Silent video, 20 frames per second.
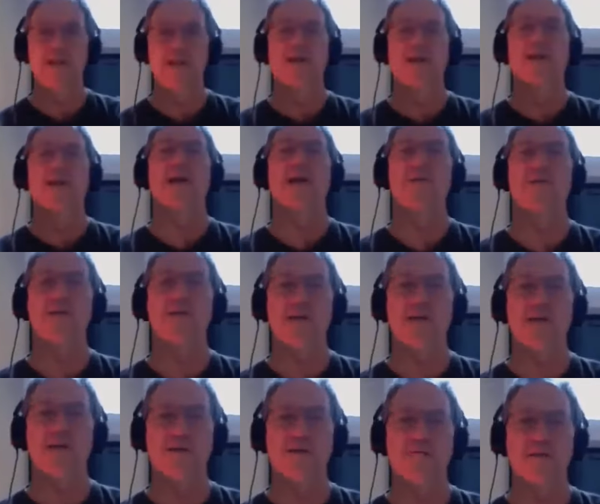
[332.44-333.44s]
It was
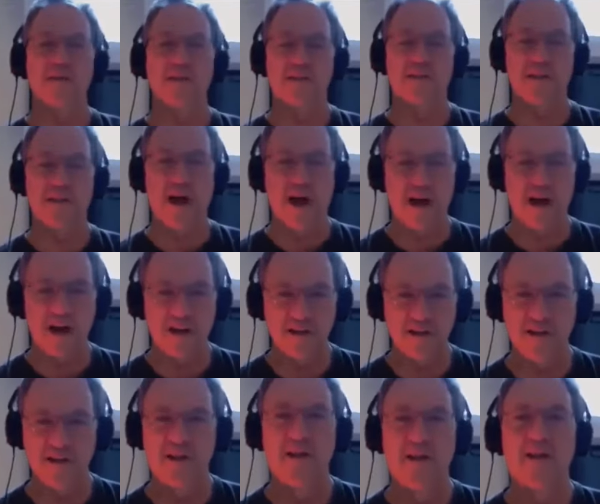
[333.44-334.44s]
done with
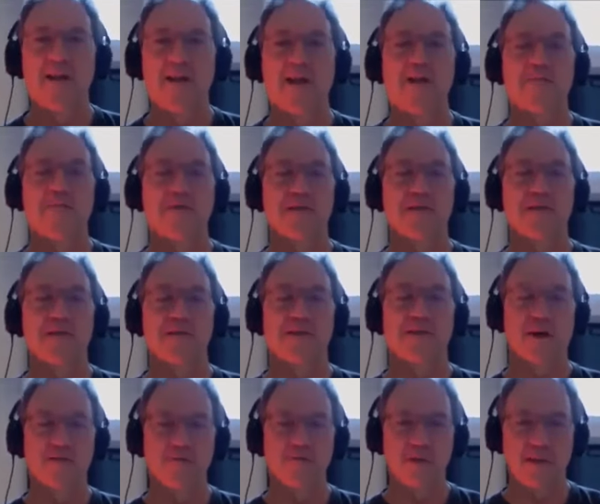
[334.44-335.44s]
SARS. It was
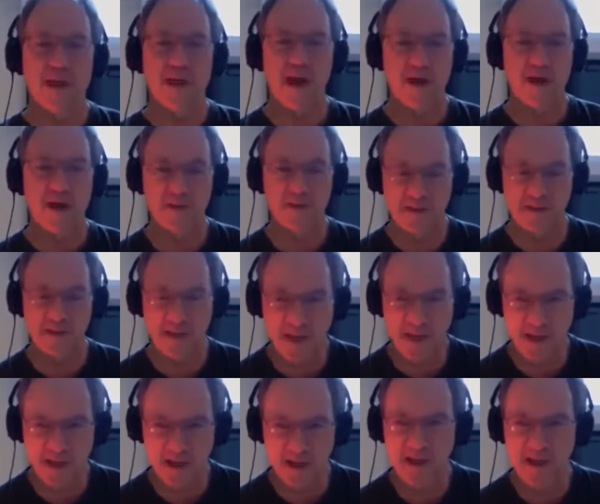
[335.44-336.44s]
done with Hep
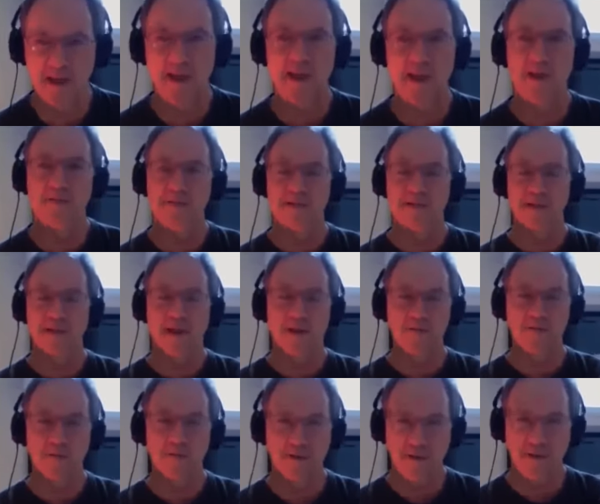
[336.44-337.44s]
C. It was done
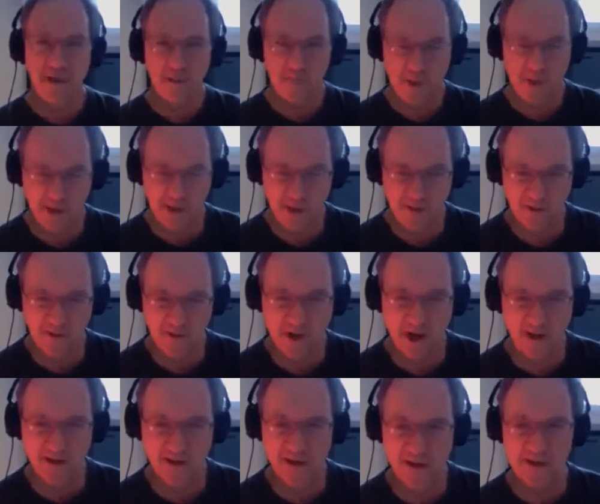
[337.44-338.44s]
with Ebola
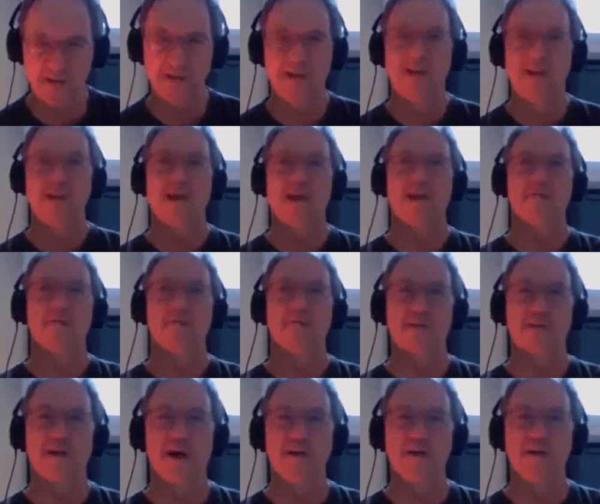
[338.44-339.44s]
virus. It was
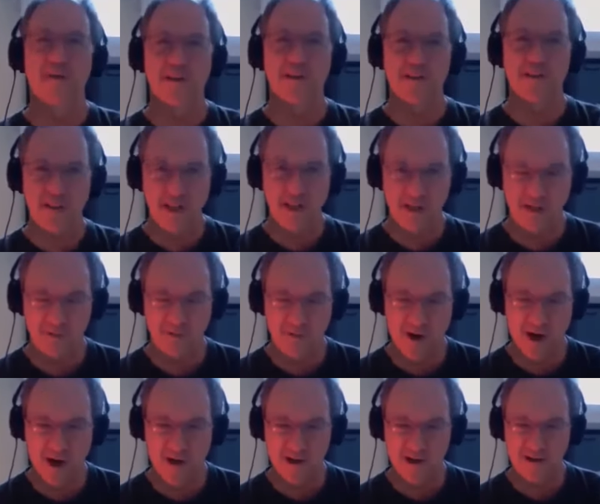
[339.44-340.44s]
done with Zika
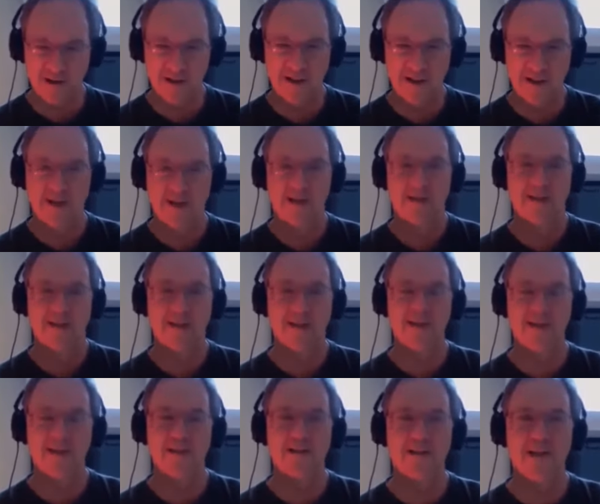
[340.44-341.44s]
virus. This
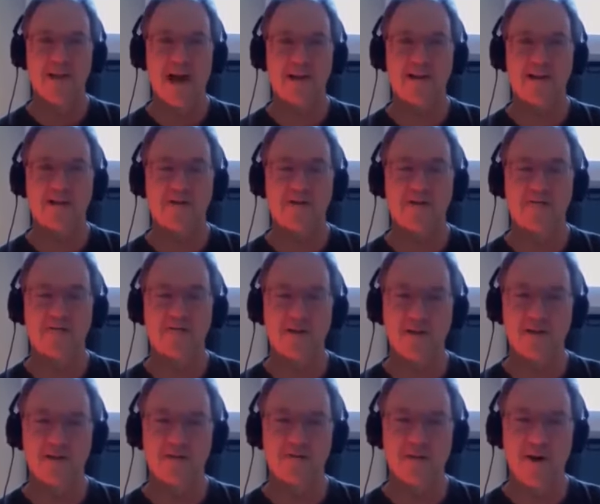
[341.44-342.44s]
is not the
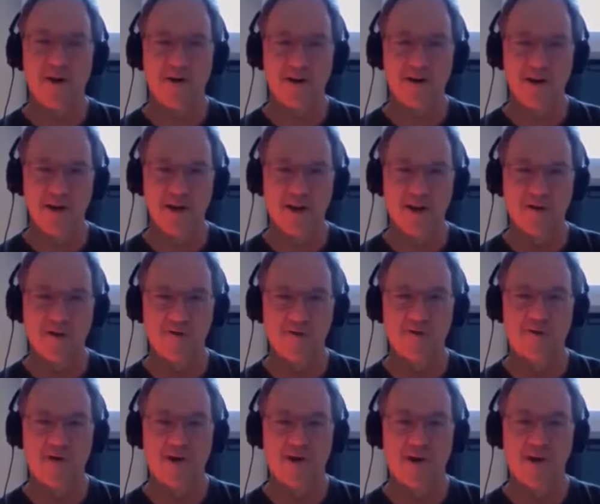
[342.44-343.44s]
first rodeo
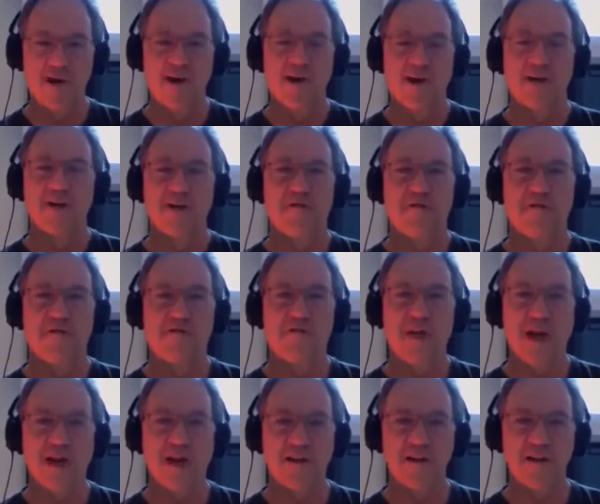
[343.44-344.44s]
for the
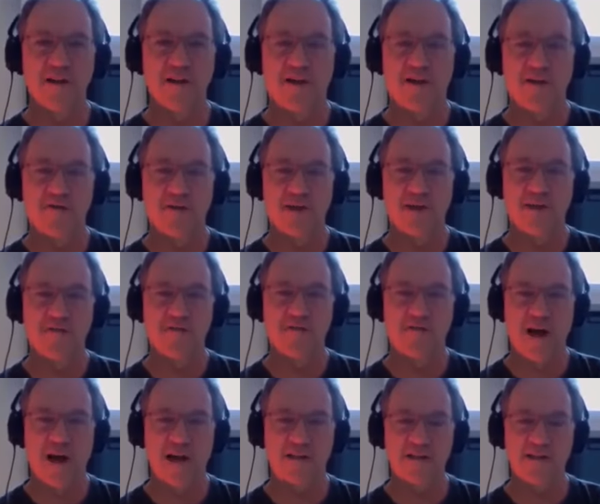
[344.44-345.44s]
failure of the
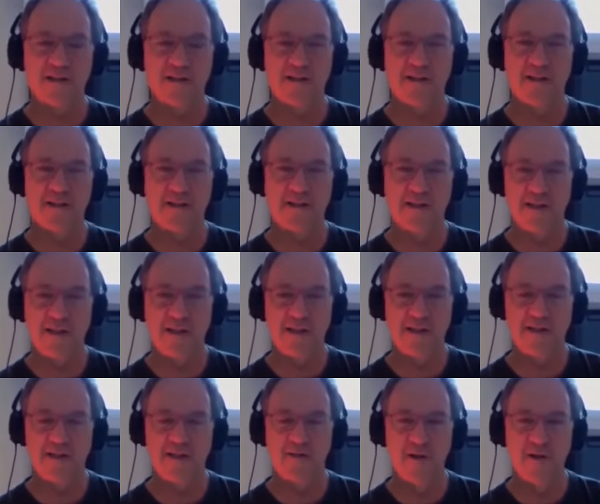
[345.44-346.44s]
infectious disease
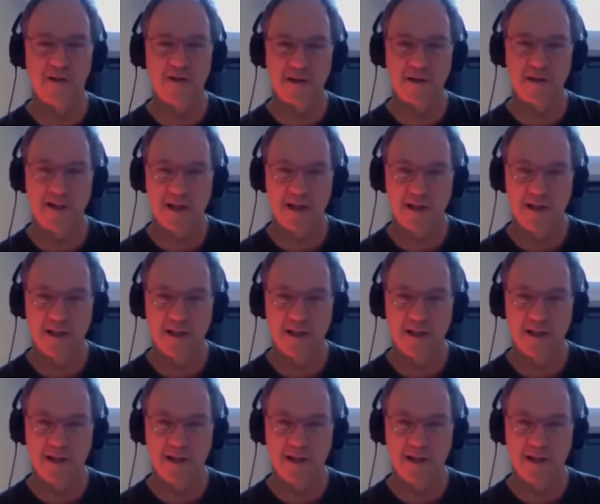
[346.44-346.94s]
community